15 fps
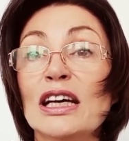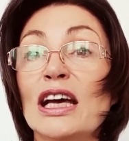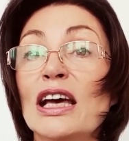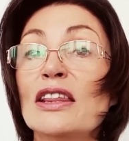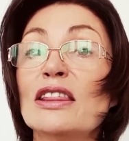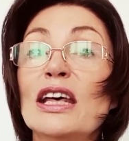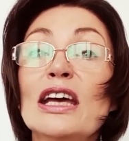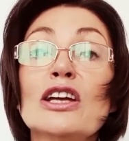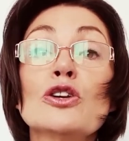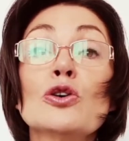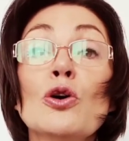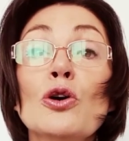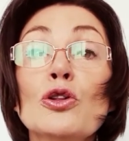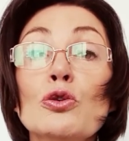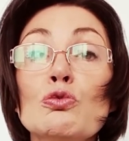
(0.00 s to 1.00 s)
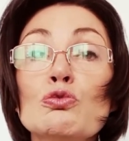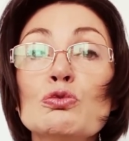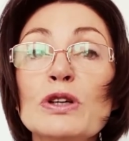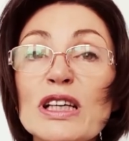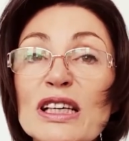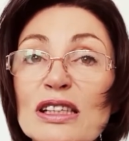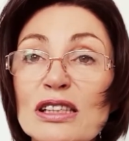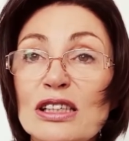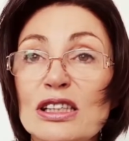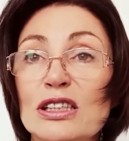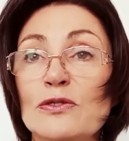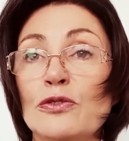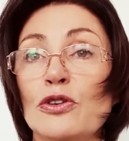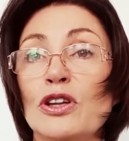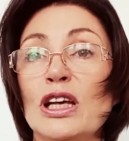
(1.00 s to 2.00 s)
They ignore the reasons
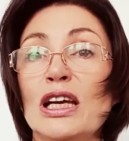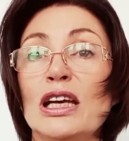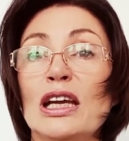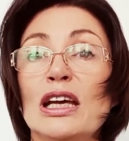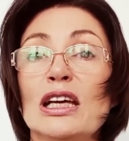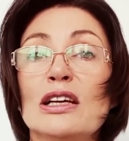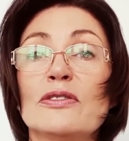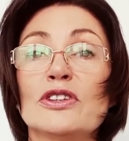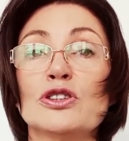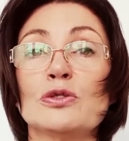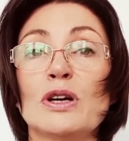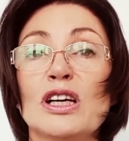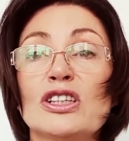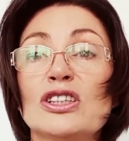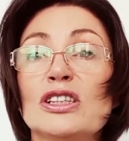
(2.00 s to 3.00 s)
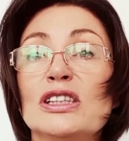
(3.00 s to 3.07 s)
for their negative attractions